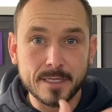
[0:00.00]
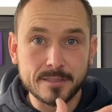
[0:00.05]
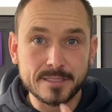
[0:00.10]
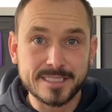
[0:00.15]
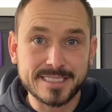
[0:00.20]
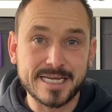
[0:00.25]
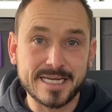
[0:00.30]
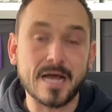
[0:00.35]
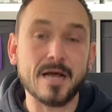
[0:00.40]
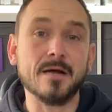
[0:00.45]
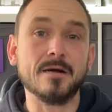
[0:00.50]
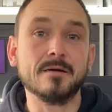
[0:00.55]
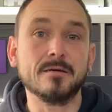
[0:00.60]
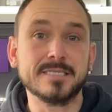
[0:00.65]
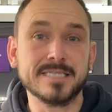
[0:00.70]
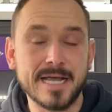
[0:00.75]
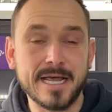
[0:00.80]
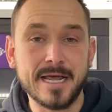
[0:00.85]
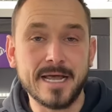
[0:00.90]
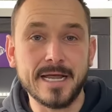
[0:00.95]
start
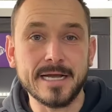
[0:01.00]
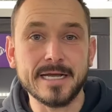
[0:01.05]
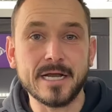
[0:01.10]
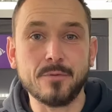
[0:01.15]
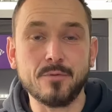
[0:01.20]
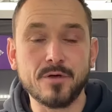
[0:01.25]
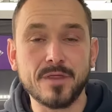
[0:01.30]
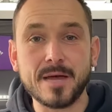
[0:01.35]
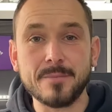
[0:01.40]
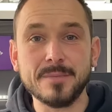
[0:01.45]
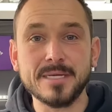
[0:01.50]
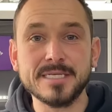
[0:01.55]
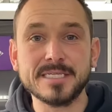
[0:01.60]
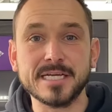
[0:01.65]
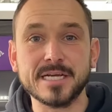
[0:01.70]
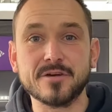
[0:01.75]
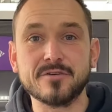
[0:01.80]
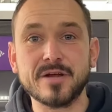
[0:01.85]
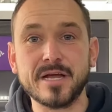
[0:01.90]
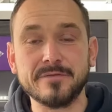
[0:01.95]
to end. Now, what that means
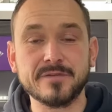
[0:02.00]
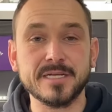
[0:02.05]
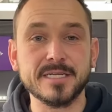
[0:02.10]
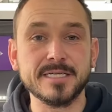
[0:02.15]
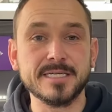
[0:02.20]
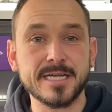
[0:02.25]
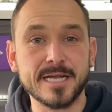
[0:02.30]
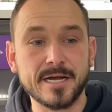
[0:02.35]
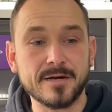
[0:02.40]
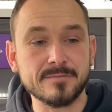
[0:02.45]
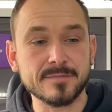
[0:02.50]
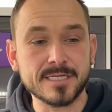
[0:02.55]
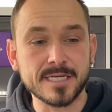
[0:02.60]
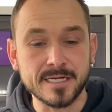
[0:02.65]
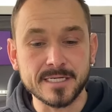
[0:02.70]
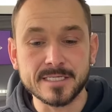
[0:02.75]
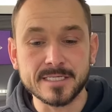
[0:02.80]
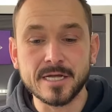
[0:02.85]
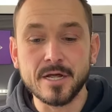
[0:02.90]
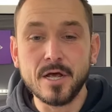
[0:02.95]
in crafting terms
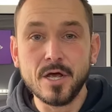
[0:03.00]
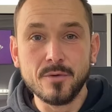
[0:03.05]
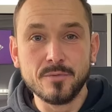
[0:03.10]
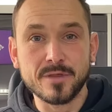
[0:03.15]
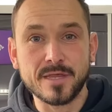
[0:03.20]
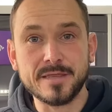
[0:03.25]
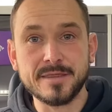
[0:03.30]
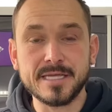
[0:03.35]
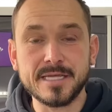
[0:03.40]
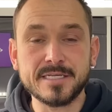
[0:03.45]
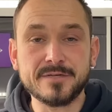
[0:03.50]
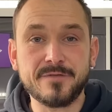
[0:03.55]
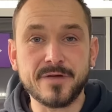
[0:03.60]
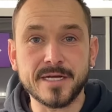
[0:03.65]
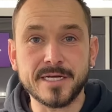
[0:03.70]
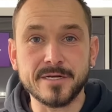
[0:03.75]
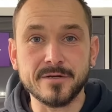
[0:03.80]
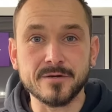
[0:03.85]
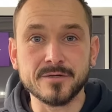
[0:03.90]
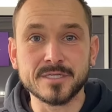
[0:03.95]
is within these
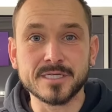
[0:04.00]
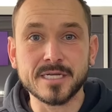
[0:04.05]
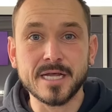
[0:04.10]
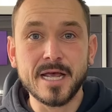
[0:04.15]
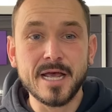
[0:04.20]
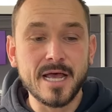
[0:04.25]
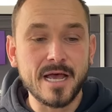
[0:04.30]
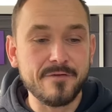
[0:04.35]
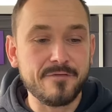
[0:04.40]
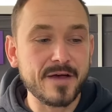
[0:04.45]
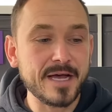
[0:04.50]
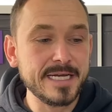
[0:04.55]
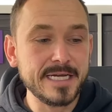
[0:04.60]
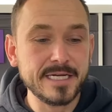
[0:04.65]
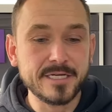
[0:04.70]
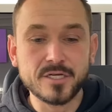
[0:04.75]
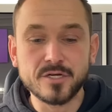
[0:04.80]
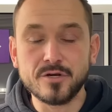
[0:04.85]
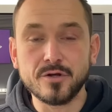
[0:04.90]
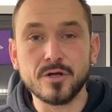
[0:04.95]
videos, if I
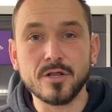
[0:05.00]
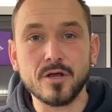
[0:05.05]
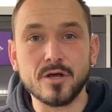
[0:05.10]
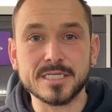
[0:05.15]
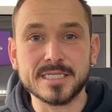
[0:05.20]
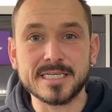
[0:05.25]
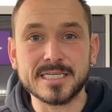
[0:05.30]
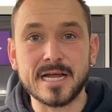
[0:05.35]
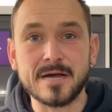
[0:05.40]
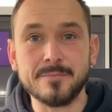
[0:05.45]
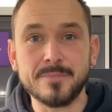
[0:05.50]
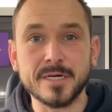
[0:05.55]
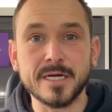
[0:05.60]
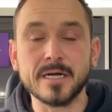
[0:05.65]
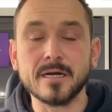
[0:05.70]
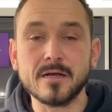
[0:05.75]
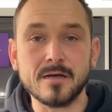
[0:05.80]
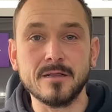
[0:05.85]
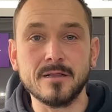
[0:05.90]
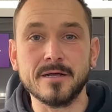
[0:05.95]
need to do a lot of stamping
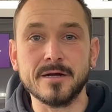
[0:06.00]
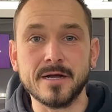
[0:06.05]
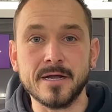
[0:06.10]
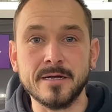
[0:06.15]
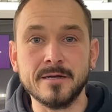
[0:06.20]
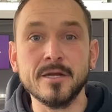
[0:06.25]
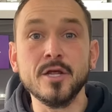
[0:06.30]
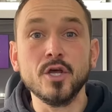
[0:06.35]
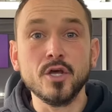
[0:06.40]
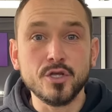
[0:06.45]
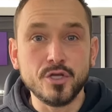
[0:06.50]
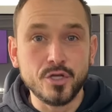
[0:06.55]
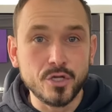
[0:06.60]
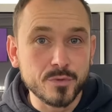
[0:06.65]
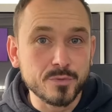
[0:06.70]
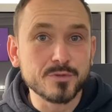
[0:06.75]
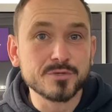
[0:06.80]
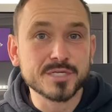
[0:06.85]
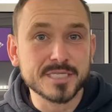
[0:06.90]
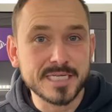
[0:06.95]
and colouring, you
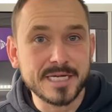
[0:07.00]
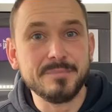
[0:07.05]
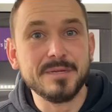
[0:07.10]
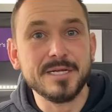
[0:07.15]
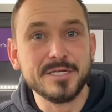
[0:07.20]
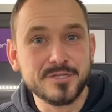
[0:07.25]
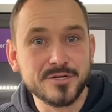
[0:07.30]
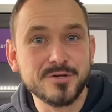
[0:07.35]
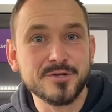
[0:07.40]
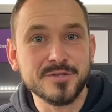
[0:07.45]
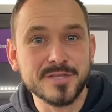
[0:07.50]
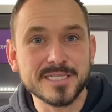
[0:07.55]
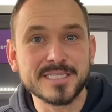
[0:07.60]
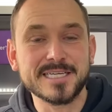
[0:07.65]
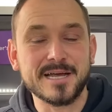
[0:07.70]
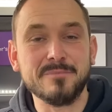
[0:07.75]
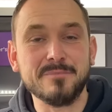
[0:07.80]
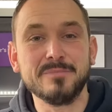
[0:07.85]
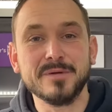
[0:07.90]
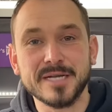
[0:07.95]
will see me doing the
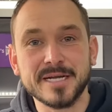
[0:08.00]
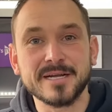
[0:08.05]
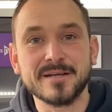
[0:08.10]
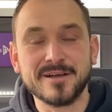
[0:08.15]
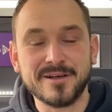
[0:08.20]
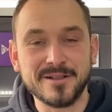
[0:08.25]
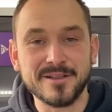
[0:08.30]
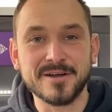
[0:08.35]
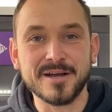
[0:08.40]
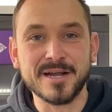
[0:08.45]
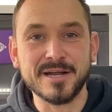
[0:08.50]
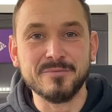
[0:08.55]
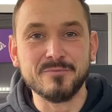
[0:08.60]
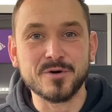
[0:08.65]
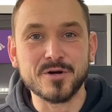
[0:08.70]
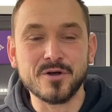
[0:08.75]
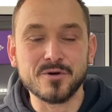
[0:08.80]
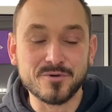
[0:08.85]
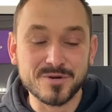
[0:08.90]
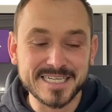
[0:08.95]
stamping and colouring. We're
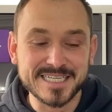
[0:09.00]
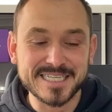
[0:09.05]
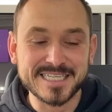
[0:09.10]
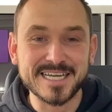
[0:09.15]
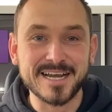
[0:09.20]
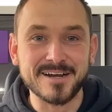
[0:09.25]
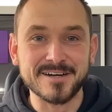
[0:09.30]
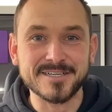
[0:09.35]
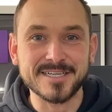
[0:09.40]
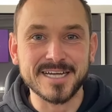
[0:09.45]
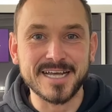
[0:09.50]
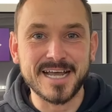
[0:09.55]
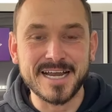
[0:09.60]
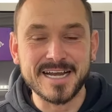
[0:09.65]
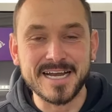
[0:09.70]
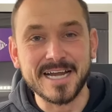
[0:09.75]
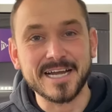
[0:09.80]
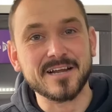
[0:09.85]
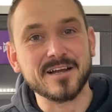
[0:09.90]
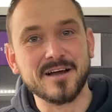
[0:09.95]
not going to start it and
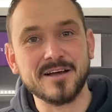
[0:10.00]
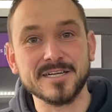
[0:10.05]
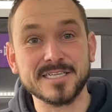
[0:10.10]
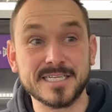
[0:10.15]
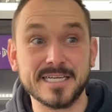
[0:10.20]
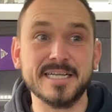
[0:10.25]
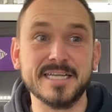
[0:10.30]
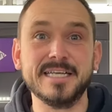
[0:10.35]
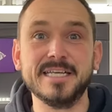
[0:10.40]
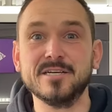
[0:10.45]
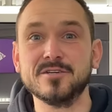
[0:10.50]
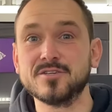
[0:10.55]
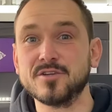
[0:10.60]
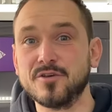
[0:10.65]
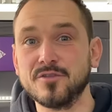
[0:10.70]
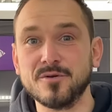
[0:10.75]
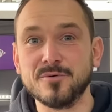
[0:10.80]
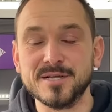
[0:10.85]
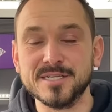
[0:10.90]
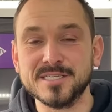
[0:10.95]
then cut to it. Here's all
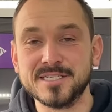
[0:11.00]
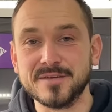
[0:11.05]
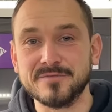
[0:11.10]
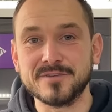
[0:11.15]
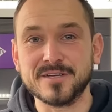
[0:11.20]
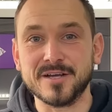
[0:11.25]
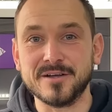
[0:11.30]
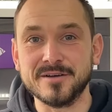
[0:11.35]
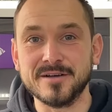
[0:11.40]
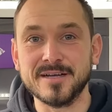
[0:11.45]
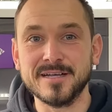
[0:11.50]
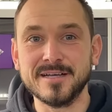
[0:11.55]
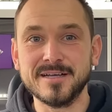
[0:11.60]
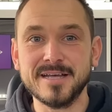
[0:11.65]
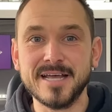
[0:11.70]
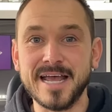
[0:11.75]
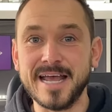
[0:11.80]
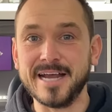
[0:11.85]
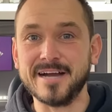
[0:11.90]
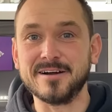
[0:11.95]
the ones I've done
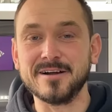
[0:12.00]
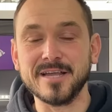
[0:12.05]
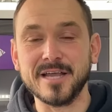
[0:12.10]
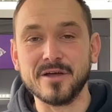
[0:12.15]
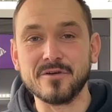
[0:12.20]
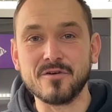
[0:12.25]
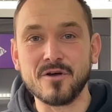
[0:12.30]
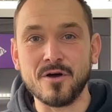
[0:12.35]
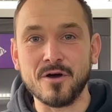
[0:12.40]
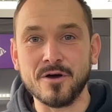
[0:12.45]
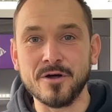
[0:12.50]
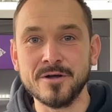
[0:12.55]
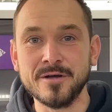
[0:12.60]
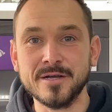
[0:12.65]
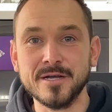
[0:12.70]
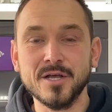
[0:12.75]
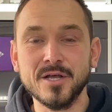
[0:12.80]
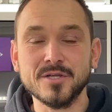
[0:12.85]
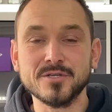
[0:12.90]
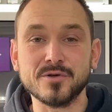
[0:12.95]
earlier on.
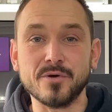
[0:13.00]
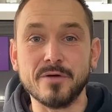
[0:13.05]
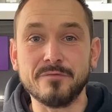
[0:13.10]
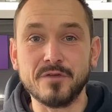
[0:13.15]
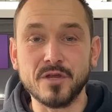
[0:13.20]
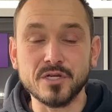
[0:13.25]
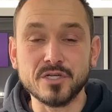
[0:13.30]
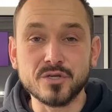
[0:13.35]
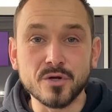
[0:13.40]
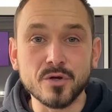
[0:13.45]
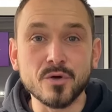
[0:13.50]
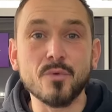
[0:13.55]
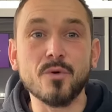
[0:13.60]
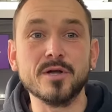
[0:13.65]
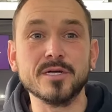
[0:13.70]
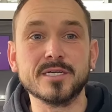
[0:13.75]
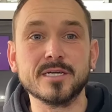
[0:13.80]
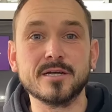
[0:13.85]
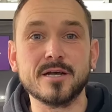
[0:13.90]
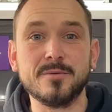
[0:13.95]
So if you do
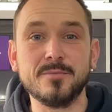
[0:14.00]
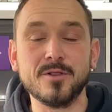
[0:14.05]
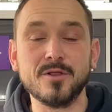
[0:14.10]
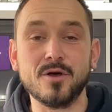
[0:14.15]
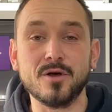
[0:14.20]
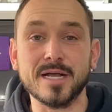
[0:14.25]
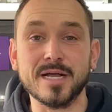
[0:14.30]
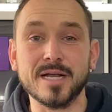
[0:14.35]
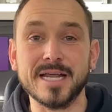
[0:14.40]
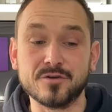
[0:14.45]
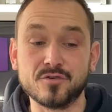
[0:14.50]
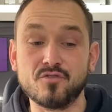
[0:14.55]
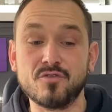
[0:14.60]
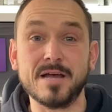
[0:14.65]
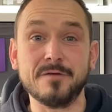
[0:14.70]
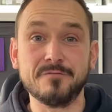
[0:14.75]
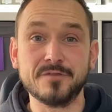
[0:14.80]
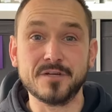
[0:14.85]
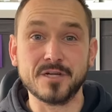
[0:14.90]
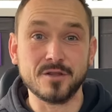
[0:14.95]
want to come along and
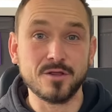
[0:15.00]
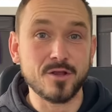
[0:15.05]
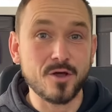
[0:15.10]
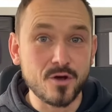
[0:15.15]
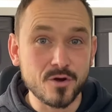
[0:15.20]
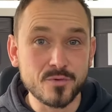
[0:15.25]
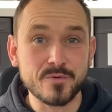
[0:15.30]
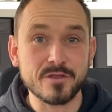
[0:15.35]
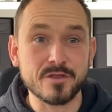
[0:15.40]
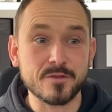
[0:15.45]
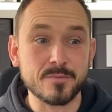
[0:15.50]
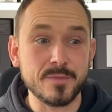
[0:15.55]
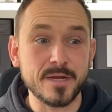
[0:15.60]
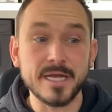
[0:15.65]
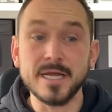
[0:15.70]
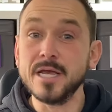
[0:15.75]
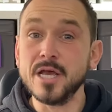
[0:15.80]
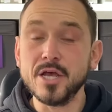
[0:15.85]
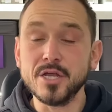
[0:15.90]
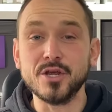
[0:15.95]
craft along with
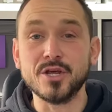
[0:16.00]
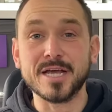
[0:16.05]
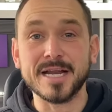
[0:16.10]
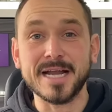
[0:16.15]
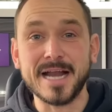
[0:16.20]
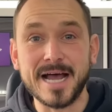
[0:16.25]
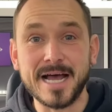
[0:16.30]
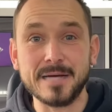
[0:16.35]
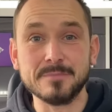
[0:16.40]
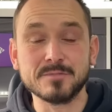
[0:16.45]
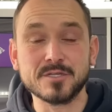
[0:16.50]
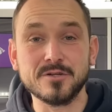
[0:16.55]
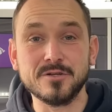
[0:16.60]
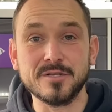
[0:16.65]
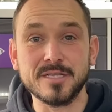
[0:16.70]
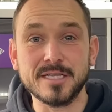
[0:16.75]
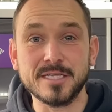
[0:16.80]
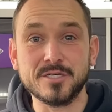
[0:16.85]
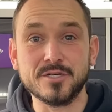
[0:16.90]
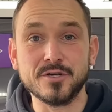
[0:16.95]
me, you can
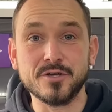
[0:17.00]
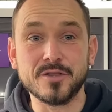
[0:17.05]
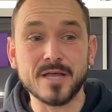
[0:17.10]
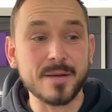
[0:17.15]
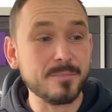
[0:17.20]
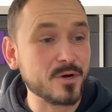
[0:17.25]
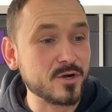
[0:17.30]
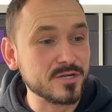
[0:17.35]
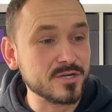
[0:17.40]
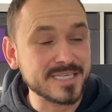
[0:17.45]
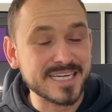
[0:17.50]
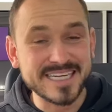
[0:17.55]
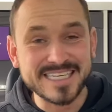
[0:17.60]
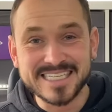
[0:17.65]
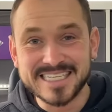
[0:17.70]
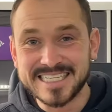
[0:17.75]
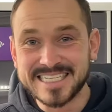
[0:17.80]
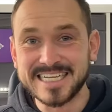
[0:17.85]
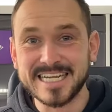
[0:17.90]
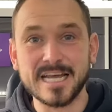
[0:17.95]
absolutely do that because I
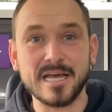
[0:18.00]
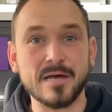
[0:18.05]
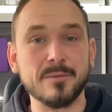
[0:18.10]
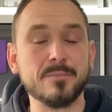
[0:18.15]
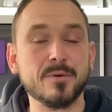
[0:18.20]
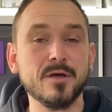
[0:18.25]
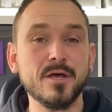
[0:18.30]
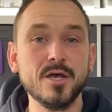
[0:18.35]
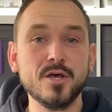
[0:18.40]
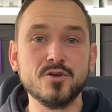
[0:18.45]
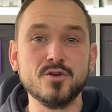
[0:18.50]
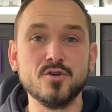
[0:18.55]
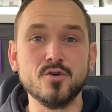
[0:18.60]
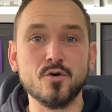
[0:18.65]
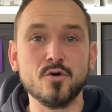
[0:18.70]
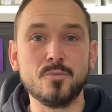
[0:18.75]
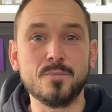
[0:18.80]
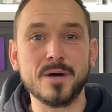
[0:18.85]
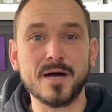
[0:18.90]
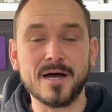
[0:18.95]
skip
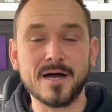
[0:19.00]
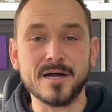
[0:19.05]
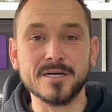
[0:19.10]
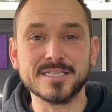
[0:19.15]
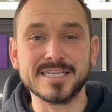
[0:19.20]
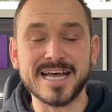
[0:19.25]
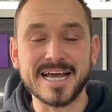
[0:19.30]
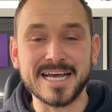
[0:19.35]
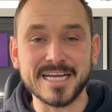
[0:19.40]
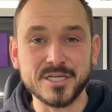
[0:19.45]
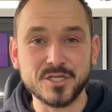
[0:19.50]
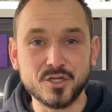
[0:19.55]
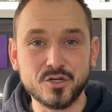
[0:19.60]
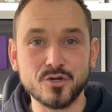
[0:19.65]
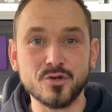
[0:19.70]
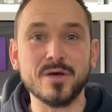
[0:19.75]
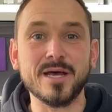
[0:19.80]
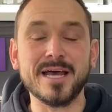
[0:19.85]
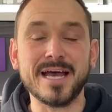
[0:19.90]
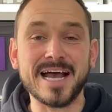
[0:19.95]
no parts. I
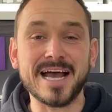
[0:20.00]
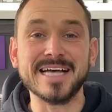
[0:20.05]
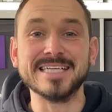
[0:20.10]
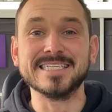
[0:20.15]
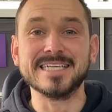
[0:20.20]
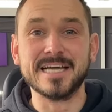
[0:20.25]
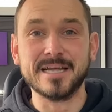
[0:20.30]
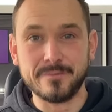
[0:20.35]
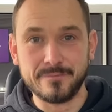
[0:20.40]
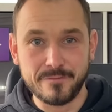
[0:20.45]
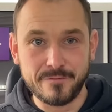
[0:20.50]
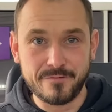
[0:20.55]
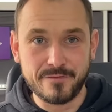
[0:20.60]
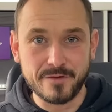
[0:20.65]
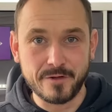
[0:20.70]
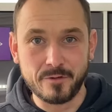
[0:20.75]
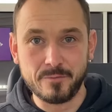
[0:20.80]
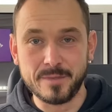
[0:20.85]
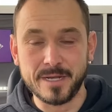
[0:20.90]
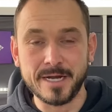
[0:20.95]
do it as I am
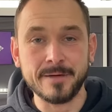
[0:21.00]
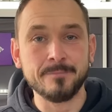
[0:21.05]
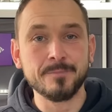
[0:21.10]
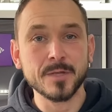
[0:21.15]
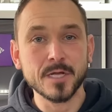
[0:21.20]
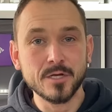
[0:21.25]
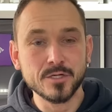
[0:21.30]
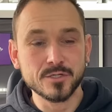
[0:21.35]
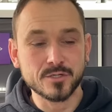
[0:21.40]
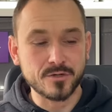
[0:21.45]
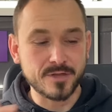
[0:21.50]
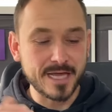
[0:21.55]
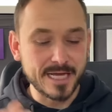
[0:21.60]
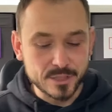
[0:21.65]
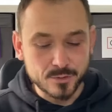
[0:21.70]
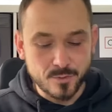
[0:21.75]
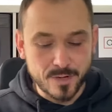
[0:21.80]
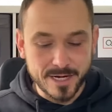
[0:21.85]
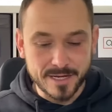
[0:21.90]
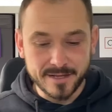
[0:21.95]
filming it. So
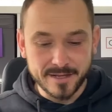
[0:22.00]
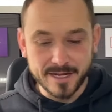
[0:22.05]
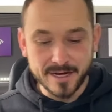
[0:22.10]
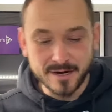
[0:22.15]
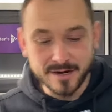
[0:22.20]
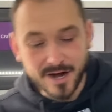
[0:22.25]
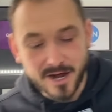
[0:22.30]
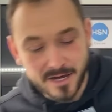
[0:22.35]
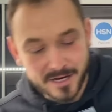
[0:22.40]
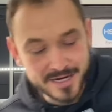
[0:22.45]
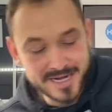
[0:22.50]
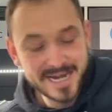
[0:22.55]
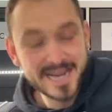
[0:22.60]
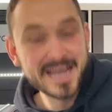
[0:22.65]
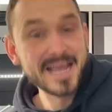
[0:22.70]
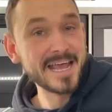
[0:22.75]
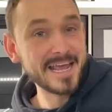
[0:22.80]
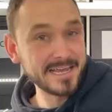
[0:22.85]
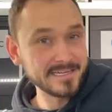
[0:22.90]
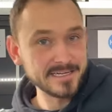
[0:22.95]
that's why they are
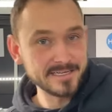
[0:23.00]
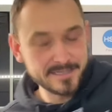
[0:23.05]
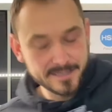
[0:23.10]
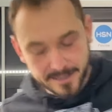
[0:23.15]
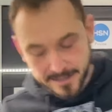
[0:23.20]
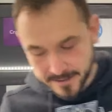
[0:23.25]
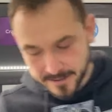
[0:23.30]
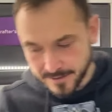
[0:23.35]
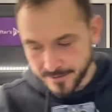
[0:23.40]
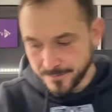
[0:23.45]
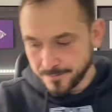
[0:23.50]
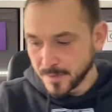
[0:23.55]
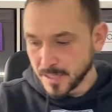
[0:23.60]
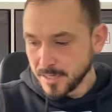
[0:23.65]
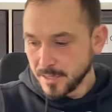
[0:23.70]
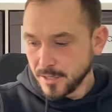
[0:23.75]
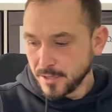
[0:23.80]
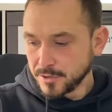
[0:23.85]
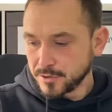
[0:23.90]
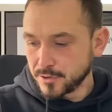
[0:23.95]
unedited.
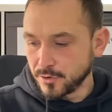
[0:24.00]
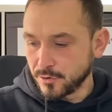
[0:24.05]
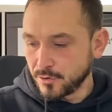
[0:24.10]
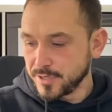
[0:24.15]
So